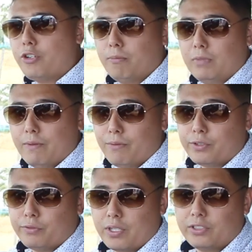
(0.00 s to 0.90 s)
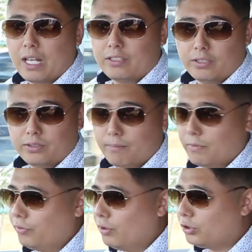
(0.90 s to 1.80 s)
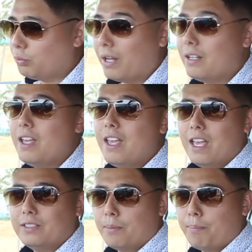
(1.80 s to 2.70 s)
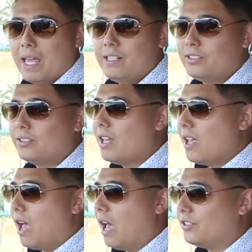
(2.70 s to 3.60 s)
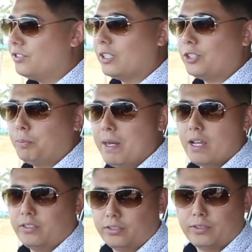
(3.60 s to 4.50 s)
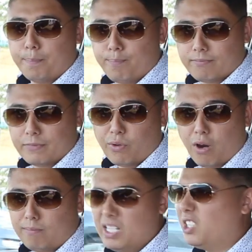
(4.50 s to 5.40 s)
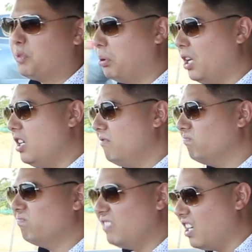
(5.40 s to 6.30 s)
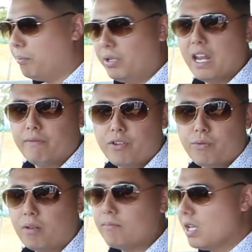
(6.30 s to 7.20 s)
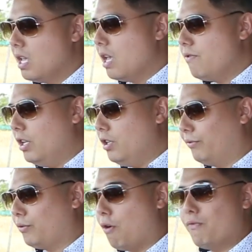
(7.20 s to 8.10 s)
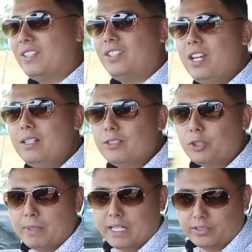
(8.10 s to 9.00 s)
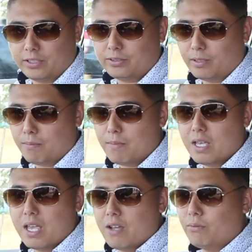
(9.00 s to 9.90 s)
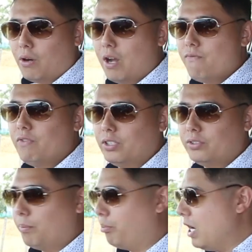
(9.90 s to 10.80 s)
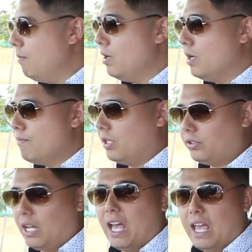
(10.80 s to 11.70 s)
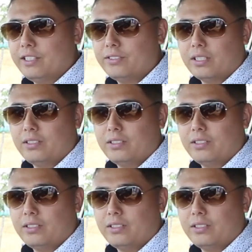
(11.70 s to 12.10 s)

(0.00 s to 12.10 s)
trim levels for the sound system. The first one is a bass 6-speaker system, right? And it's pretty average, right? Then you've got the 10-speaker system, right? This is the premium. This car has the